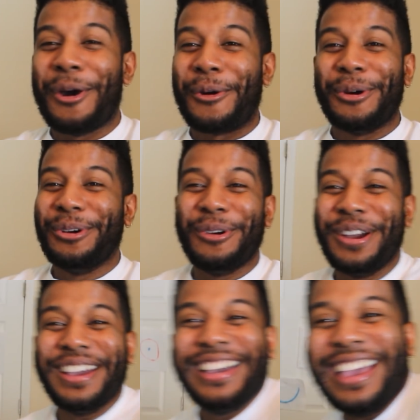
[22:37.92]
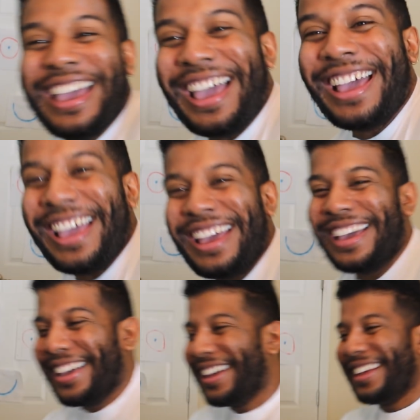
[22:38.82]
No.
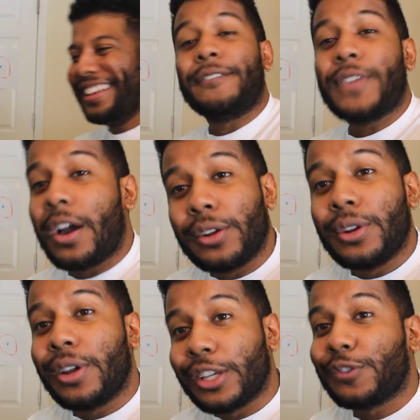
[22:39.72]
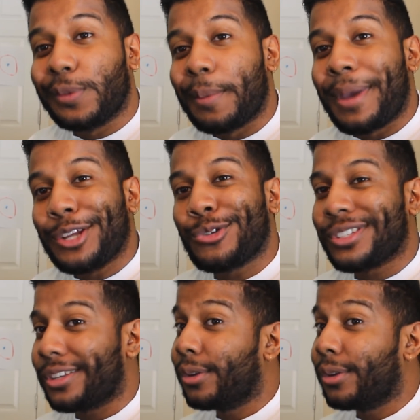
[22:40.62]
If y'all don't know, that's from The Matrix.